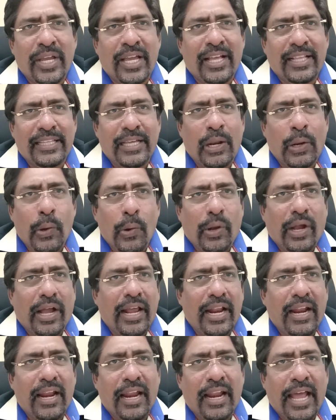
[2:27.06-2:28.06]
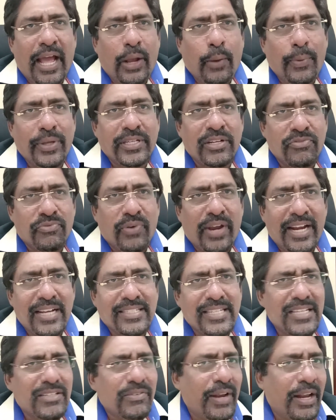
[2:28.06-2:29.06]
the local language
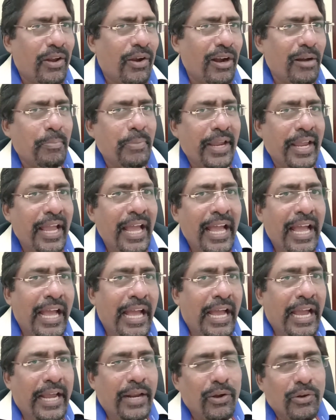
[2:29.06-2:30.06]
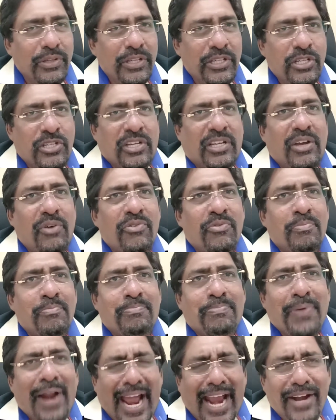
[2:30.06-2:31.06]
influences will not be, it will give
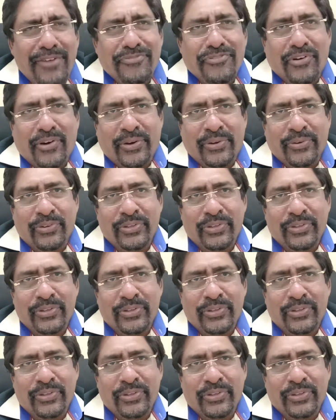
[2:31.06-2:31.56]
pride for you.